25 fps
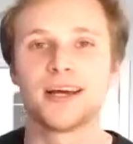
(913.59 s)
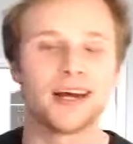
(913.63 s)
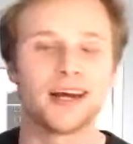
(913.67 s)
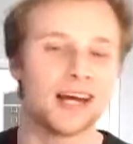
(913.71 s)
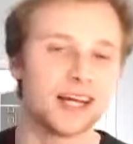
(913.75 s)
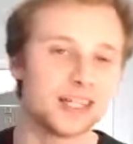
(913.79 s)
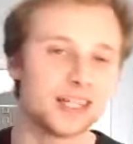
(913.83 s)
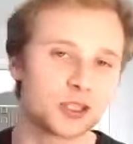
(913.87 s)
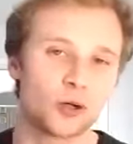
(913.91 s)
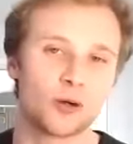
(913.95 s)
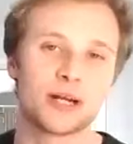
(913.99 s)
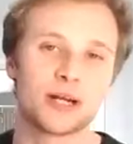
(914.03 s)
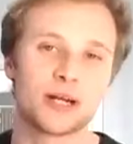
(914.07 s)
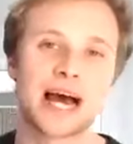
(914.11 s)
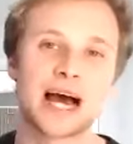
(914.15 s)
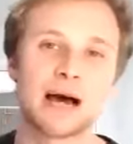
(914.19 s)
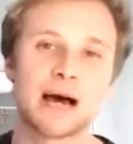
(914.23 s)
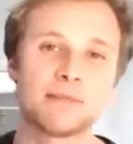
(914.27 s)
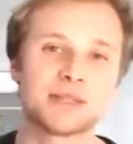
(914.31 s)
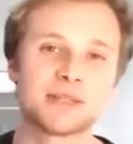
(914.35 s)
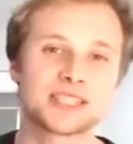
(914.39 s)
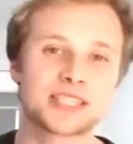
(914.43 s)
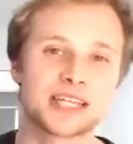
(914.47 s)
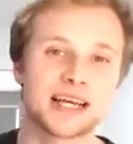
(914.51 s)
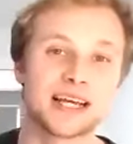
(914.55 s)
It's on
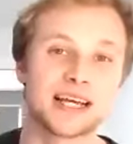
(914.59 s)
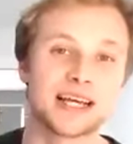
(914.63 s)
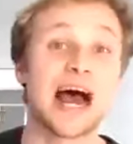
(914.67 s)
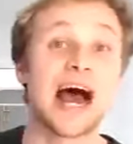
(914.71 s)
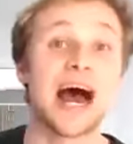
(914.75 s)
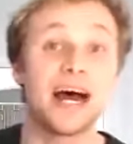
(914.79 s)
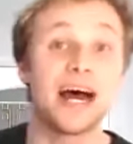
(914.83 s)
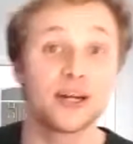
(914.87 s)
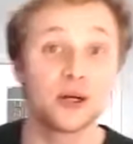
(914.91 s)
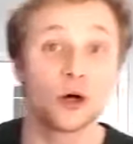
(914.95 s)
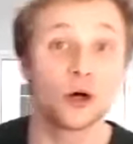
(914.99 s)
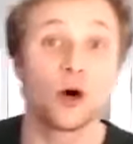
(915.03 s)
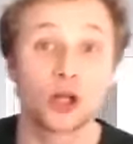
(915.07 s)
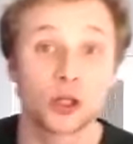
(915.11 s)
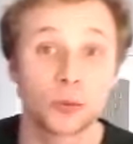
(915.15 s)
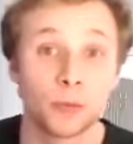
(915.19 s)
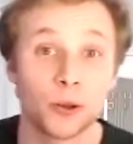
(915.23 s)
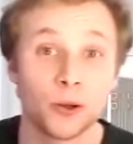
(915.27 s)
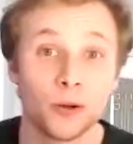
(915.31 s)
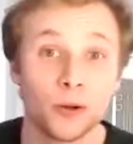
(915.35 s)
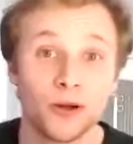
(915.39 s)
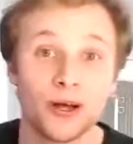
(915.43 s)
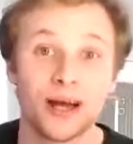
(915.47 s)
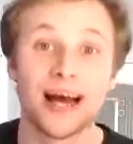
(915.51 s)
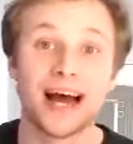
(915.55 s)
Amazon and
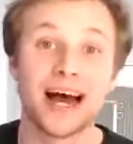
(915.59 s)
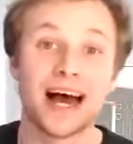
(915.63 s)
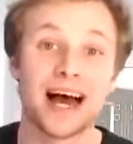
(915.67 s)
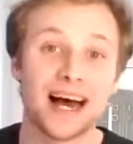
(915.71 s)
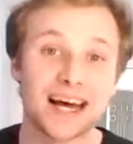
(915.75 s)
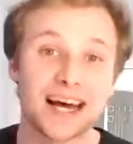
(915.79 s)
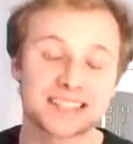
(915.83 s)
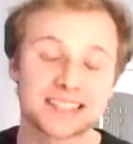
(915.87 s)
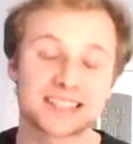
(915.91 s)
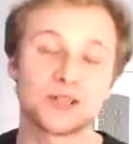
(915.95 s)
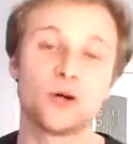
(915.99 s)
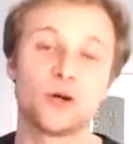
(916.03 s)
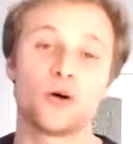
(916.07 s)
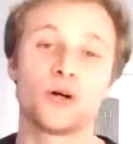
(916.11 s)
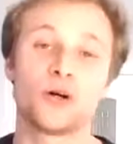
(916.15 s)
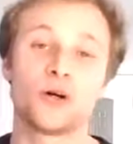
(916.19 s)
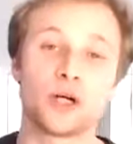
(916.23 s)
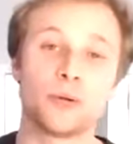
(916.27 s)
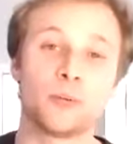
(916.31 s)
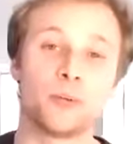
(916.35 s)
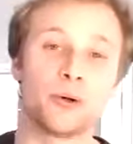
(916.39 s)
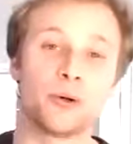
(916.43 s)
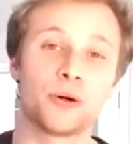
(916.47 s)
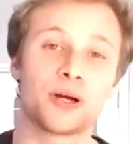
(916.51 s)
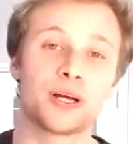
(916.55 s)
Audible as an
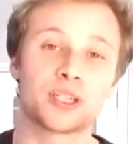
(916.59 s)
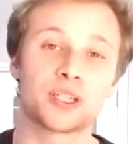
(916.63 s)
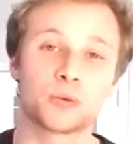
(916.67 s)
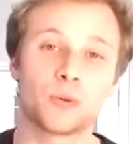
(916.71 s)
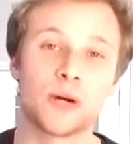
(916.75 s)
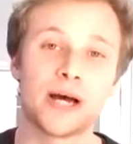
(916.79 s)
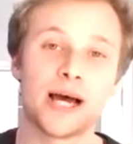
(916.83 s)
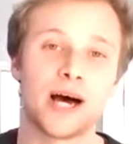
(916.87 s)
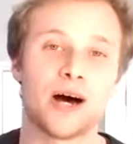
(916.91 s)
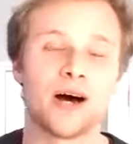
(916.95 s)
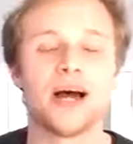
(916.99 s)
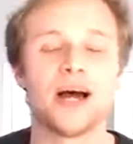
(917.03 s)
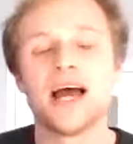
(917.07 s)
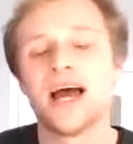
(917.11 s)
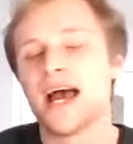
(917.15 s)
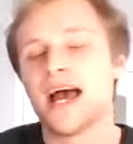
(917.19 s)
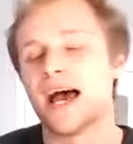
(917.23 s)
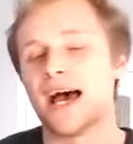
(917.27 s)
audiobook as well.